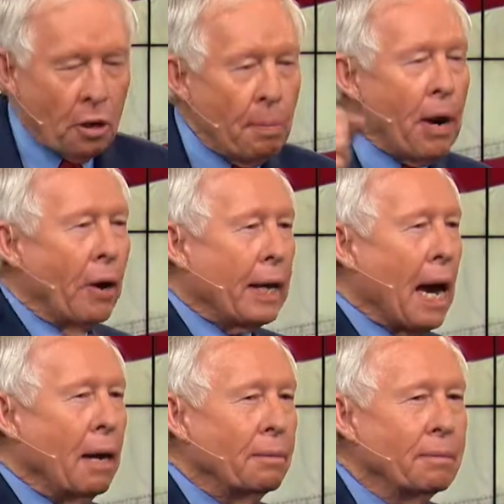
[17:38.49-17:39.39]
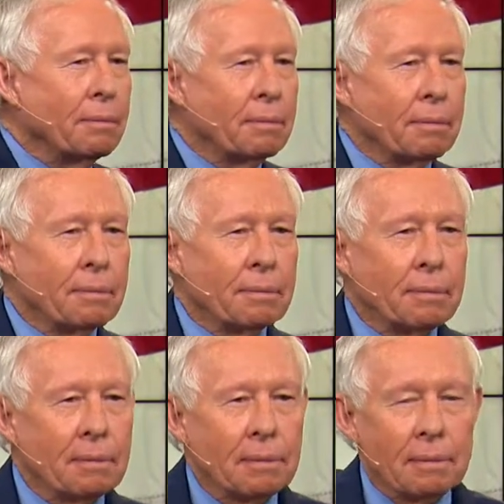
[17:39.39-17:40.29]
America.
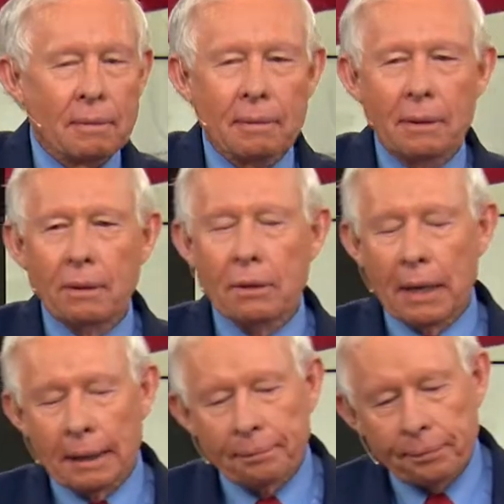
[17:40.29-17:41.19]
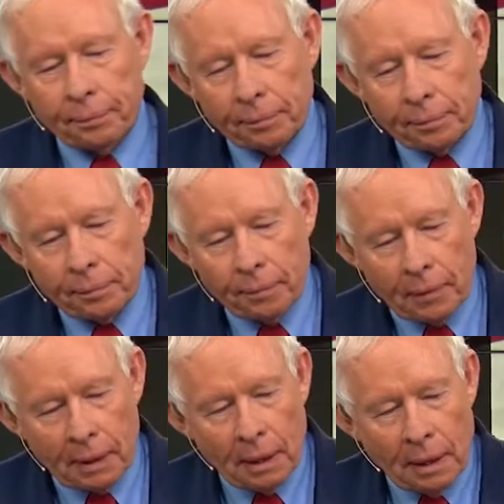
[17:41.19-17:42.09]
You see.
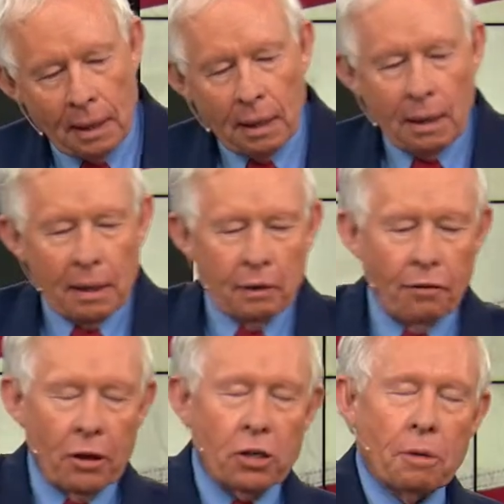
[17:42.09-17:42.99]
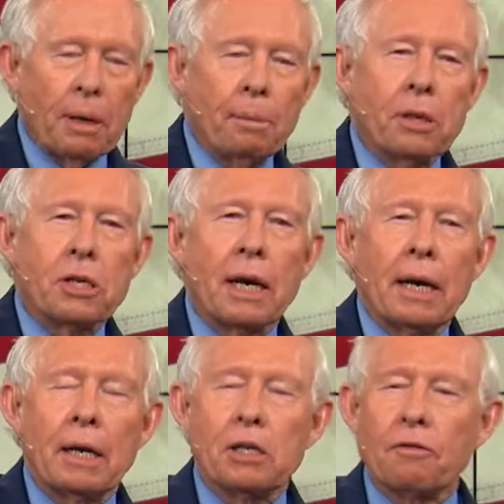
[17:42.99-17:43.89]
The First Amendment
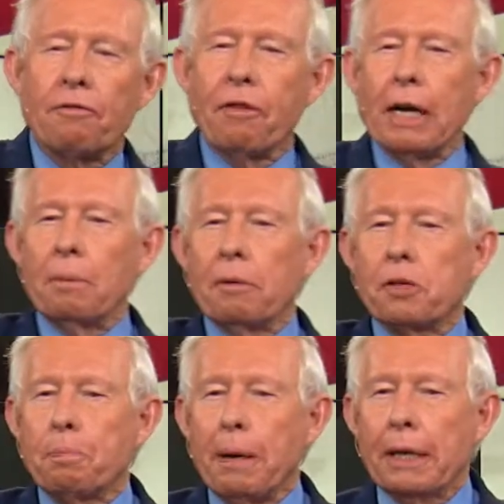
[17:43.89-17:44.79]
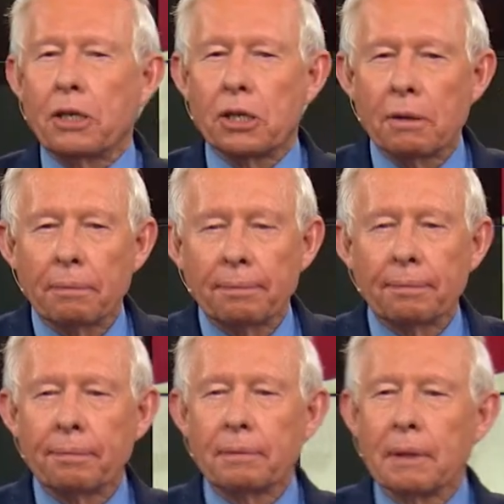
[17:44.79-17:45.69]
says freedom of speech
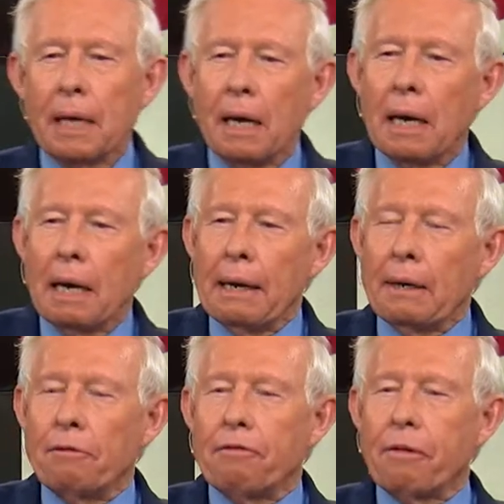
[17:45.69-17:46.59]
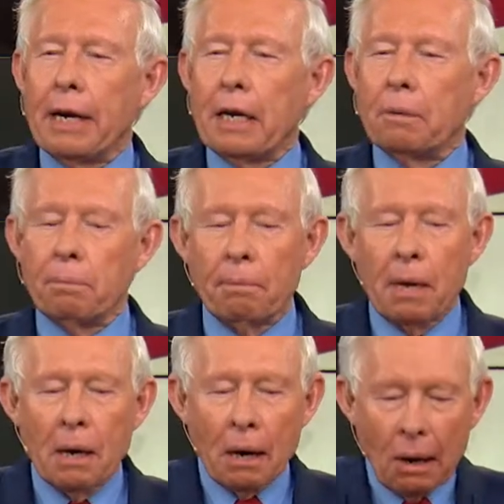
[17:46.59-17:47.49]
and freedom
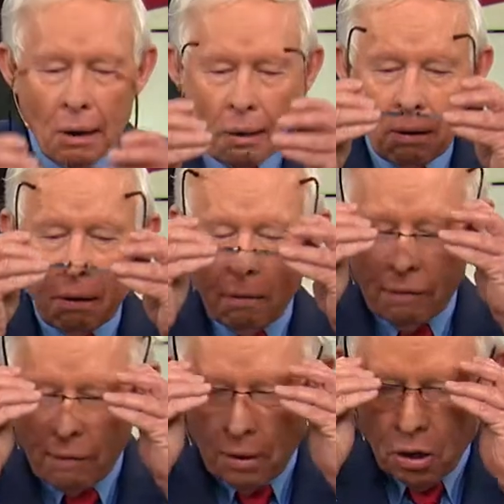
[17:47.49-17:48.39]
of